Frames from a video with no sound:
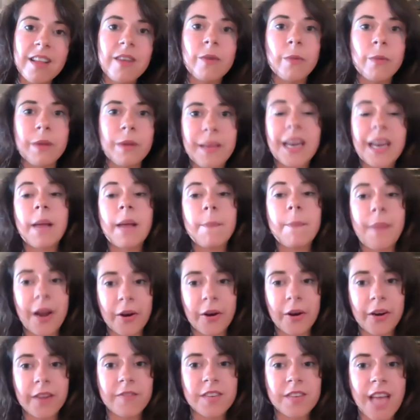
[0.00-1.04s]
We mean a
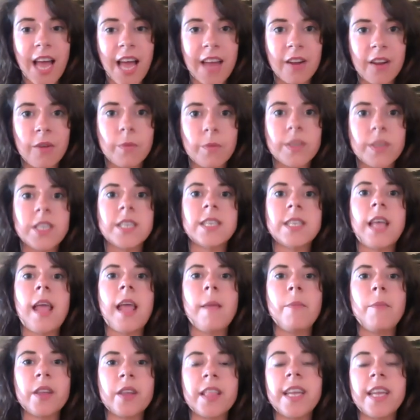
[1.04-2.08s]
comparative title, which is
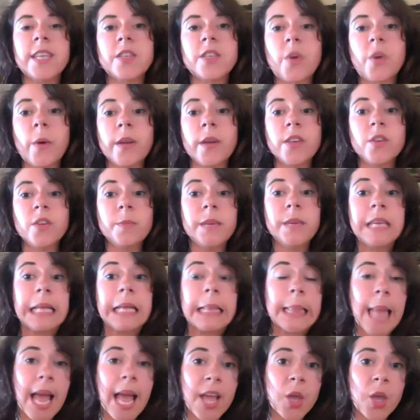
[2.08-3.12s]
a book that is going to be
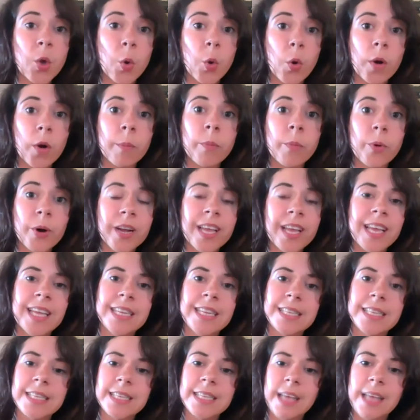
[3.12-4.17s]
like your book
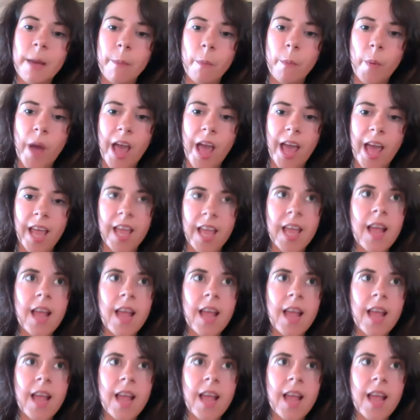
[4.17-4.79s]
in some way.